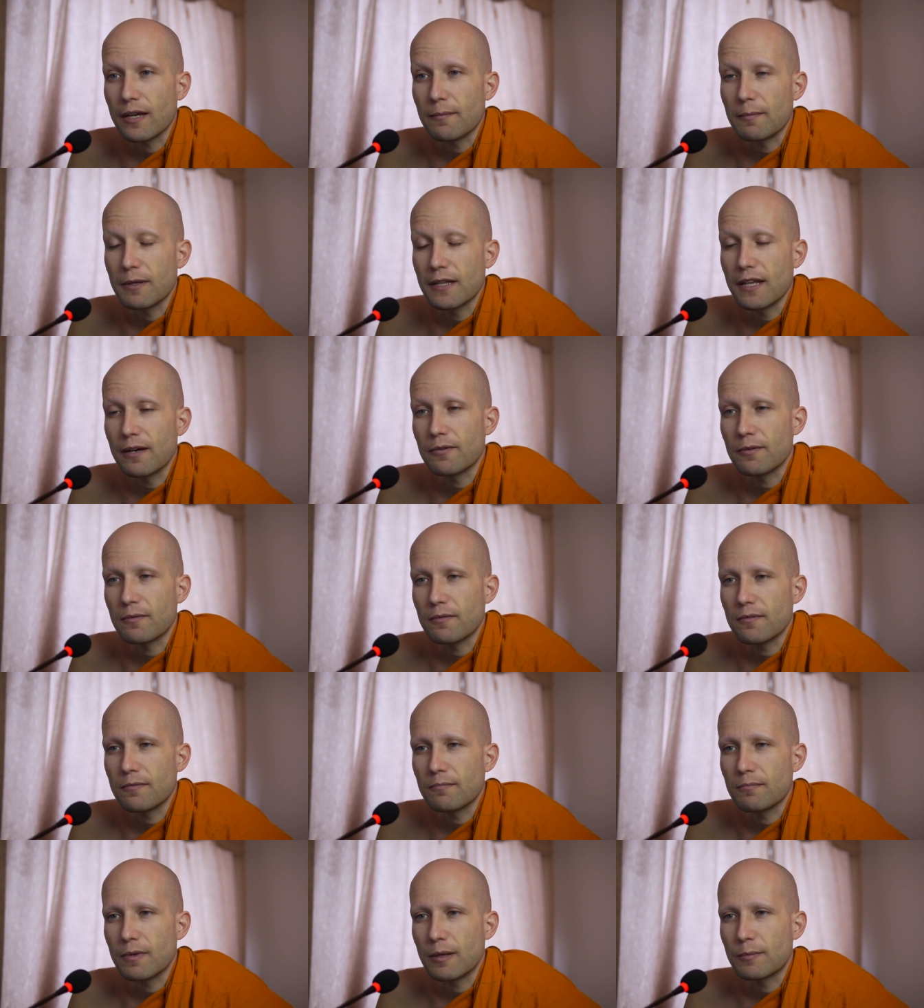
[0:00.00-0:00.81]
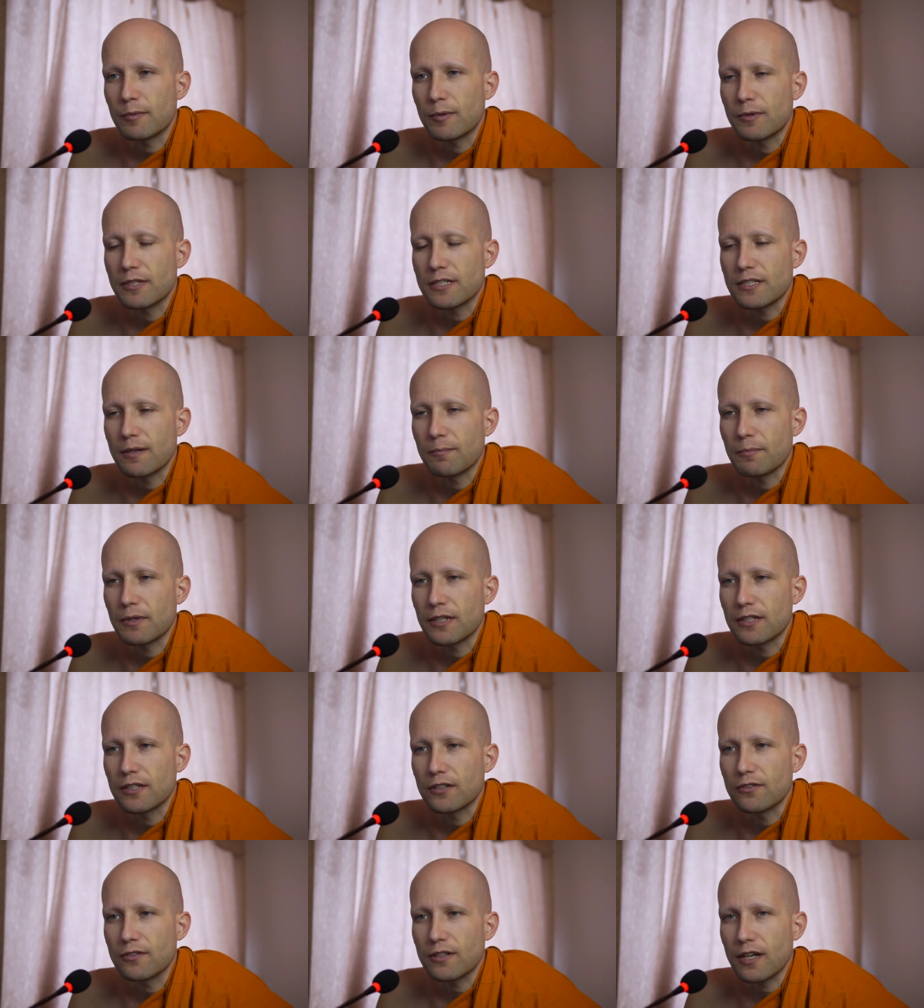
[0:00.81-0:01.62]
I mean, that would maybe be
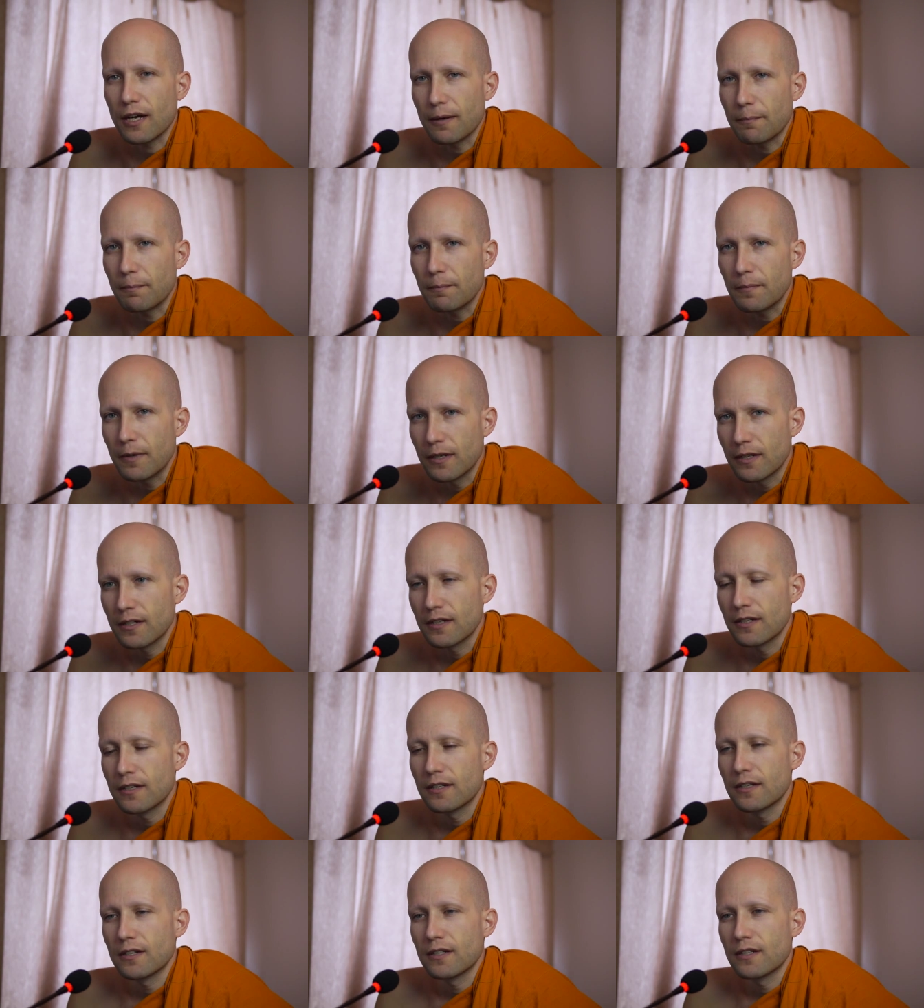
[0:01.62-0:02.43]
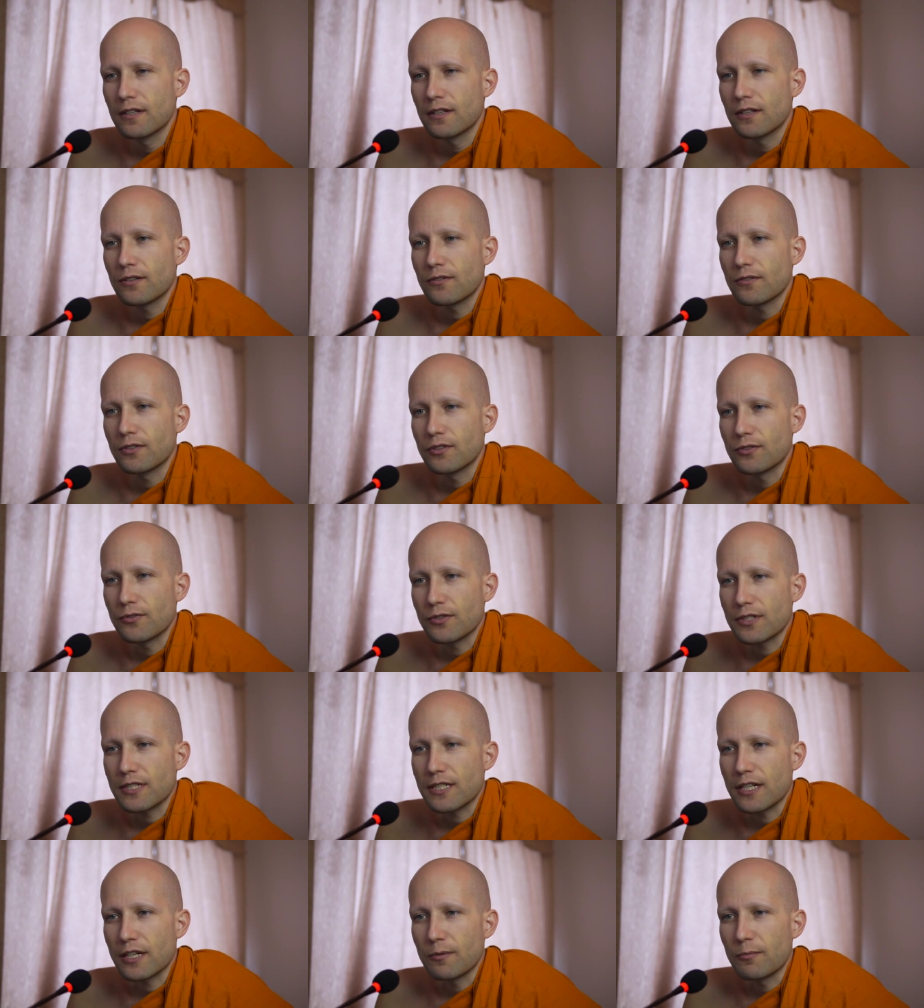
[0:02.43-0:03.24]
something to do. Come do
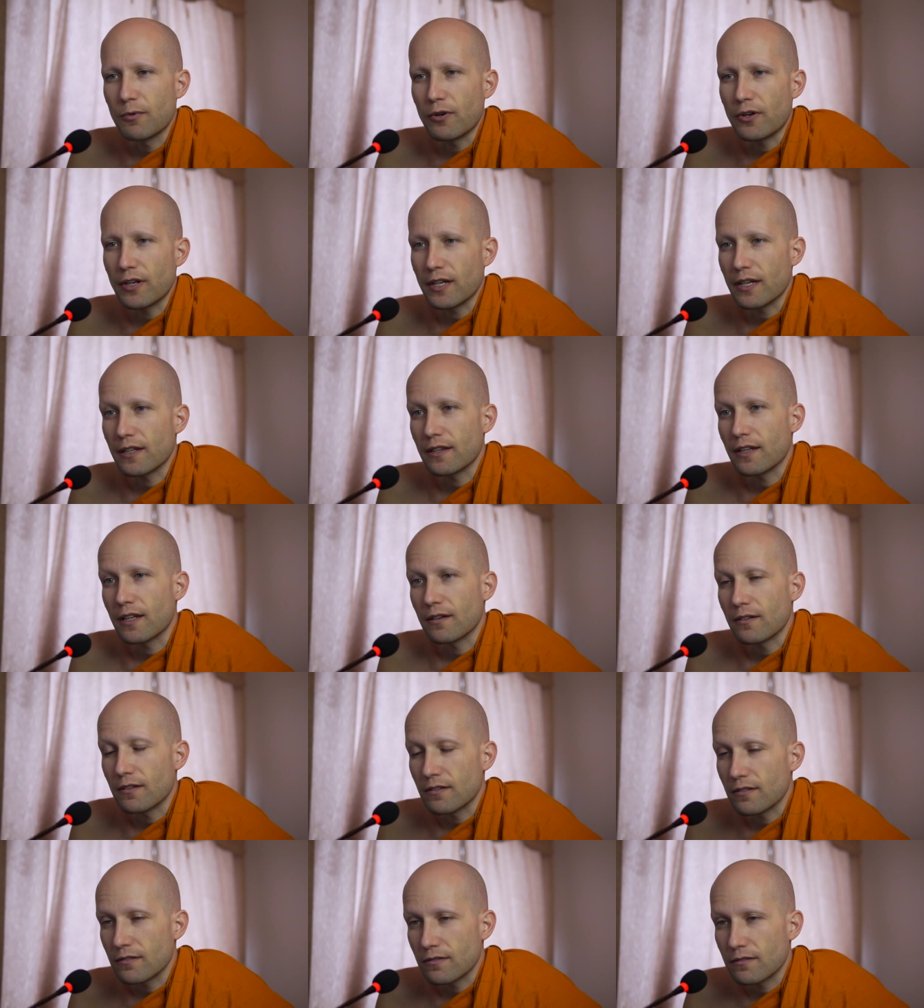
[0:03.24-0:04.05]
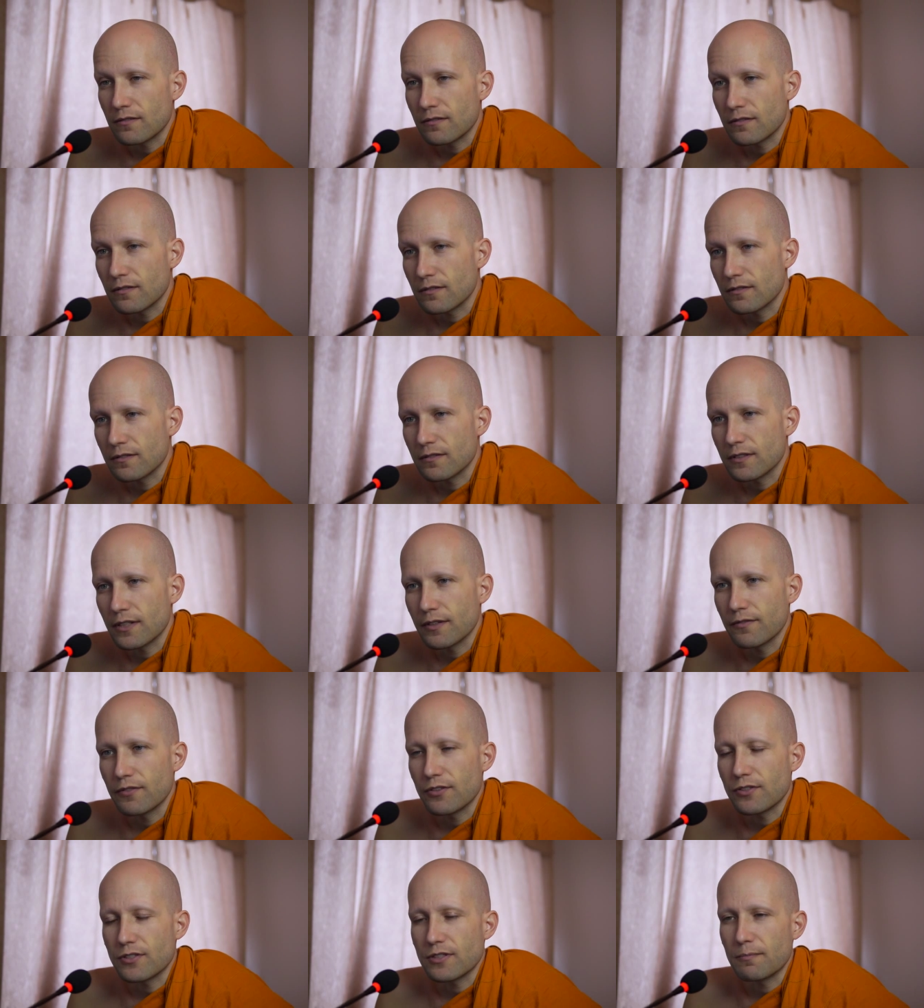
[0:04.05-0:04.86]
a ceremony and then
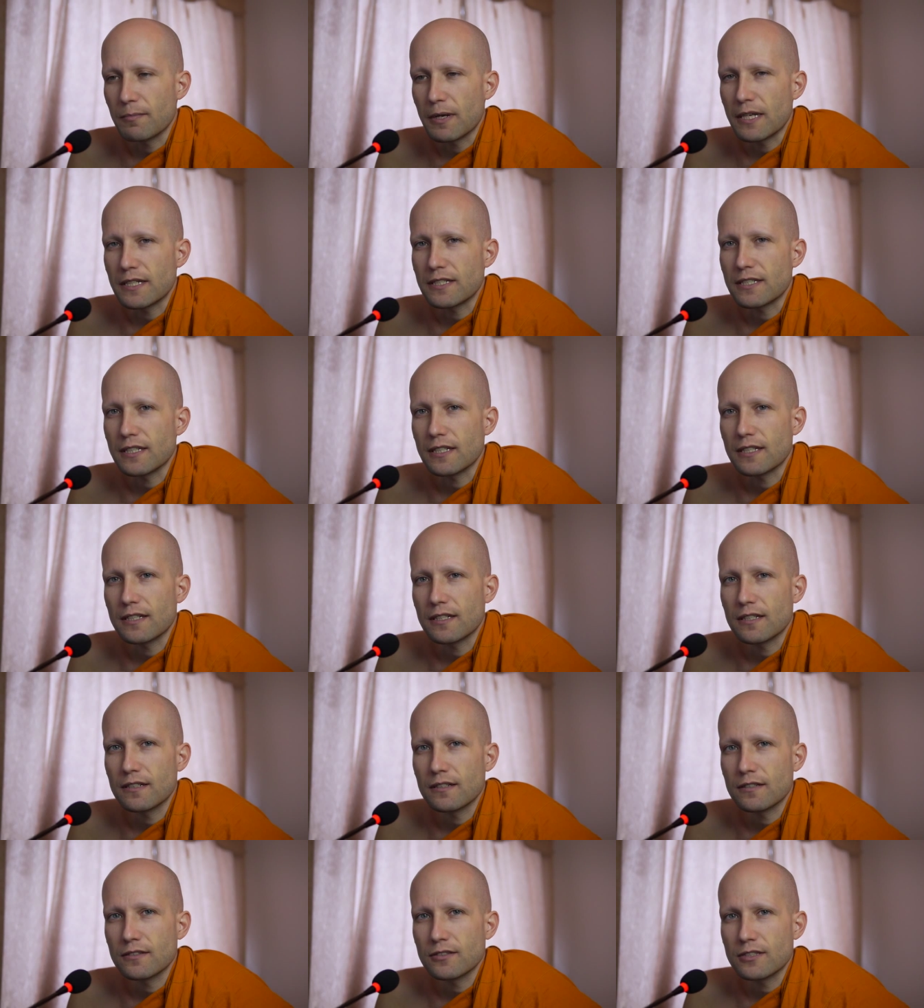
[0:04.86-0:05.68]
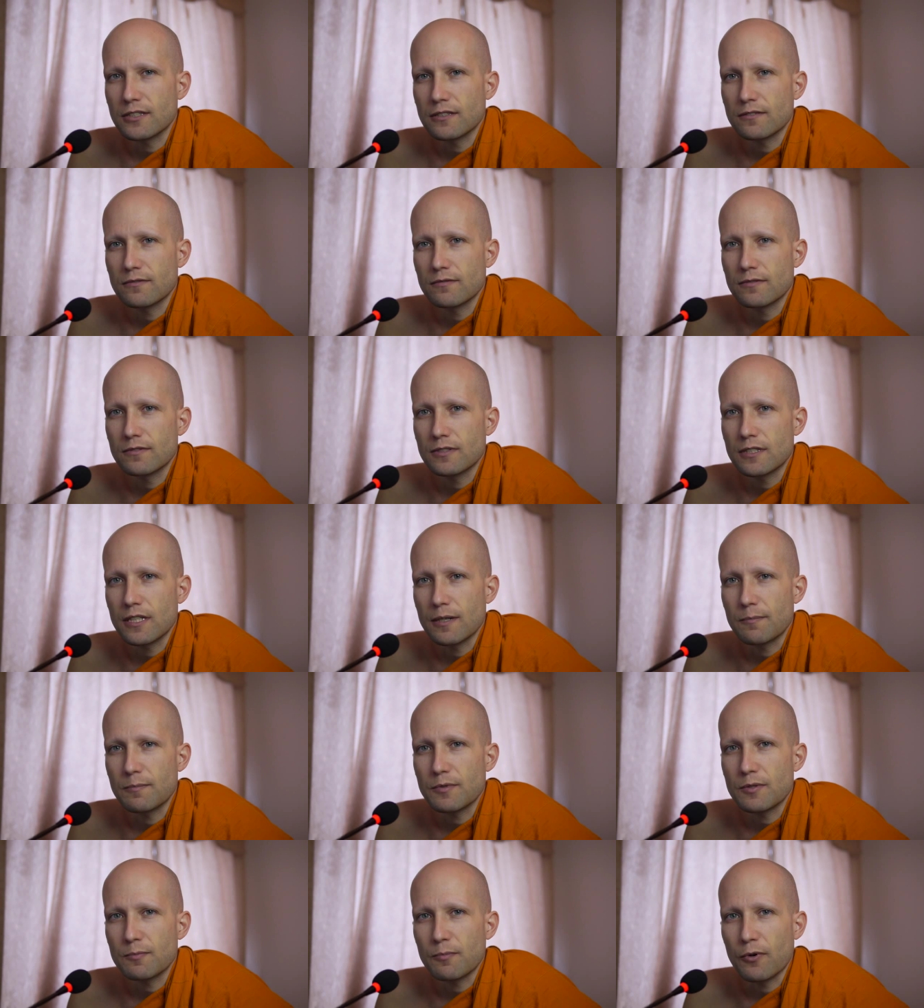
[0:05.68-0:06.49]
give you some basic
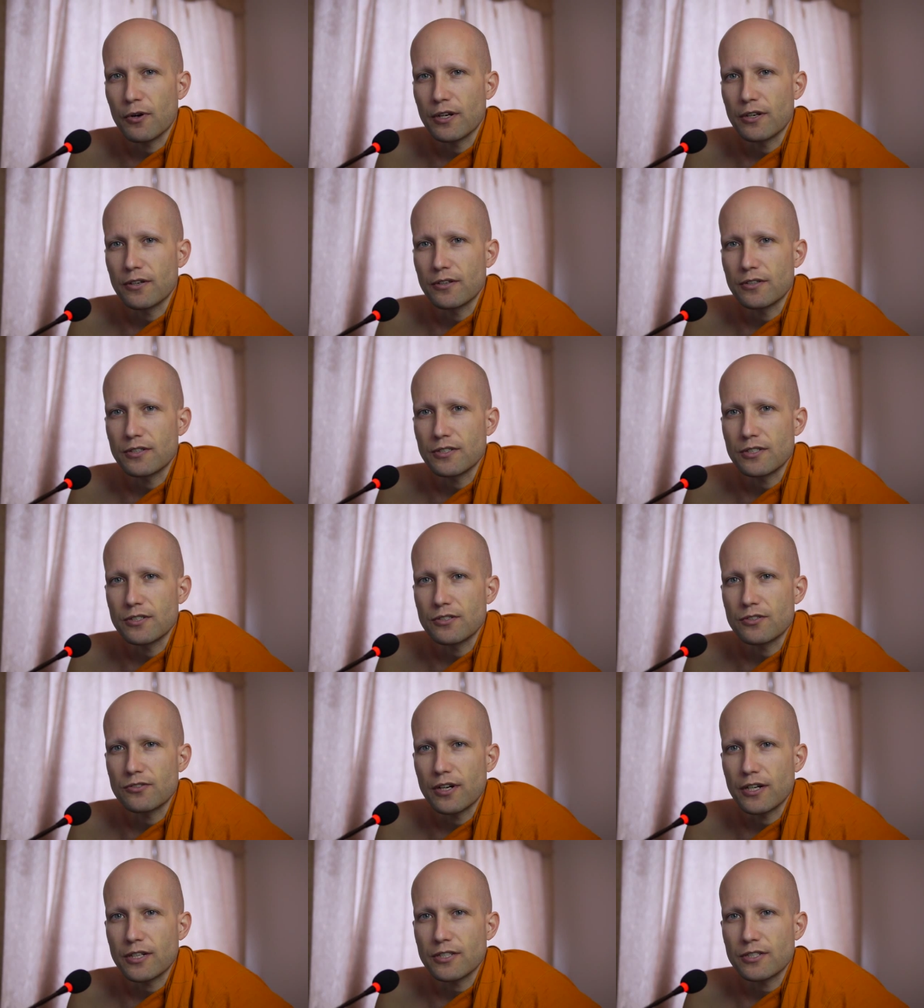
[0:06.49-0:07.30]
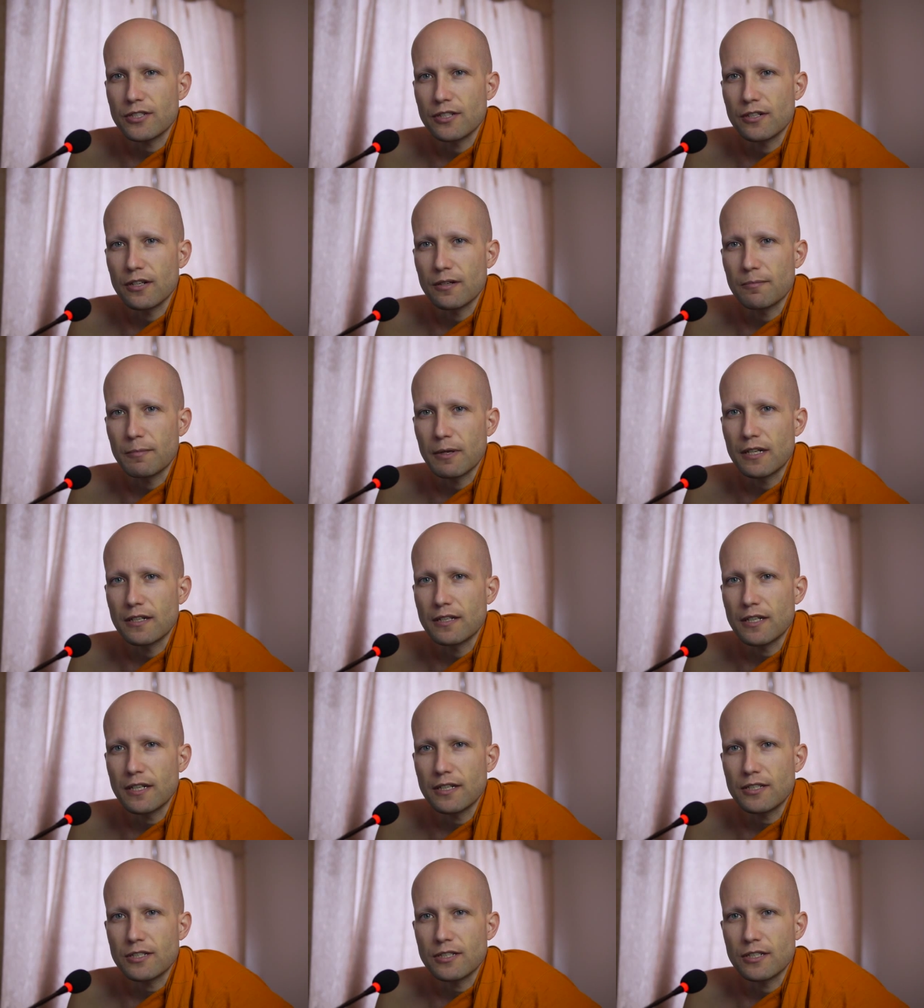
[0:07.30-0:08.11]
tips, pointers, instruction on
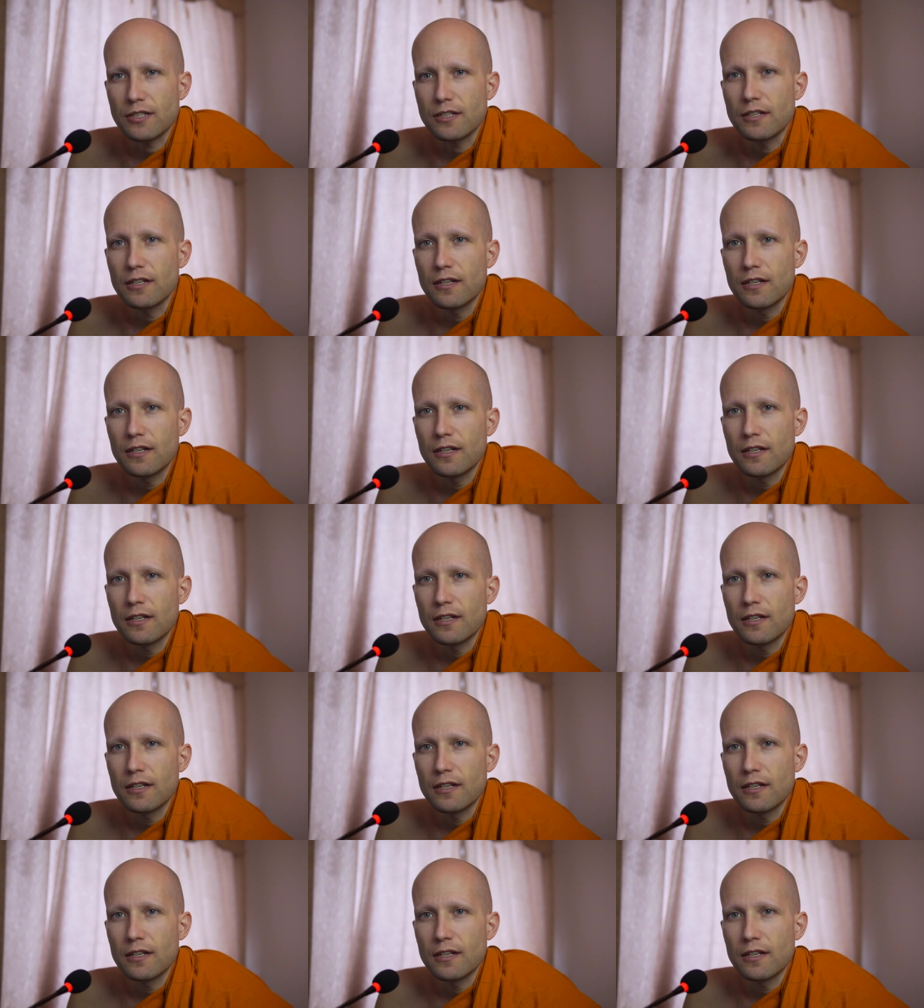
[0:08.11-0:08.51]
meditation,